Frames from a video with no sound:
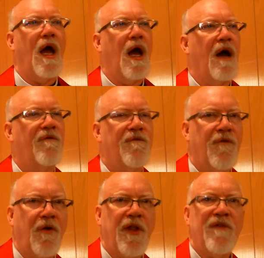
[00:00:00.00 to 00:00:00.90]
A
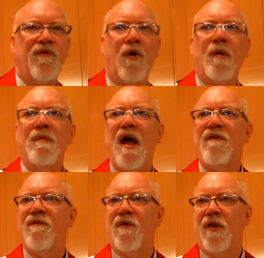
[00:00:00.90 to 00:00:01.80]
fully formed,
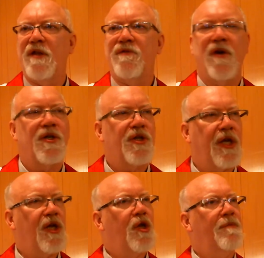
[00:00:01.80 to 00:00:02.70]
fully
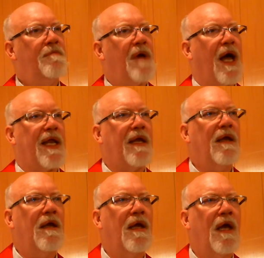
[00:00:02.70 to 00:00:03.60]
functioning human body
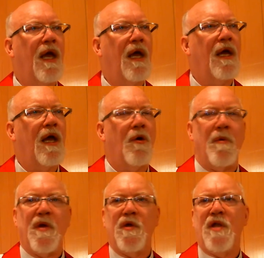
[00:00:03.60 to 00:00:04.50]
will
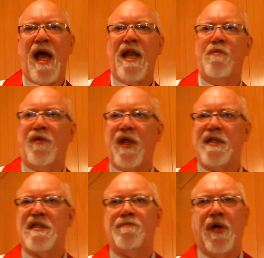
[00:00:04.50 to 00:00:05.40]
be united with a
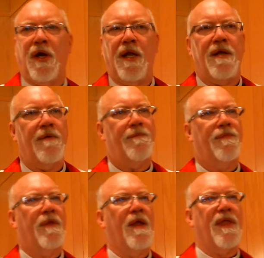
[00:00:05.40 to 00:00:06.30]
spirit
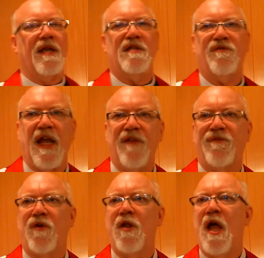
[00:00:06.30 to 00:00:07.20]
that is
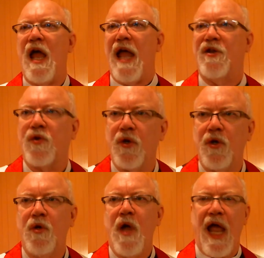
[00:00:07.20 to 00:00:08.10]
faithful and
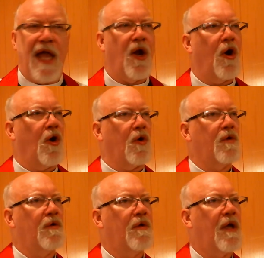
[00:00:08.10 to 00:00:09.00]
true and
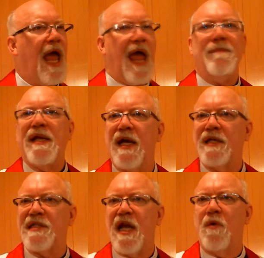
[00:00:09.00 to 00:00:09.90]
whole. And
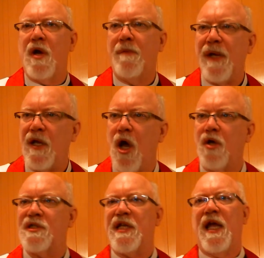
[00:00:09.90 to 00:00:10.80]
because there will be no
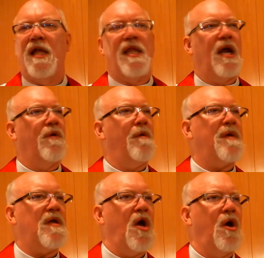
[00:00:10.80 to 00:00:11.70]
sin, there will
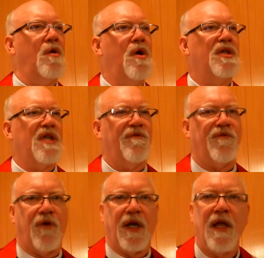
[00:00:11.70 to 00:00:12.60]
be no
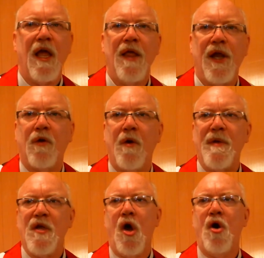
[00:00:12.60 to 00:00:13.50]
suffering. There will be
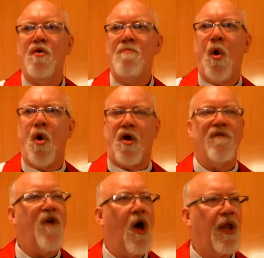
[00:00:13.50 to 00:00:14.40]
no more
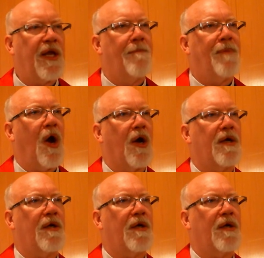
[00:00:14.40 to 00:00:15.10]
falling apart.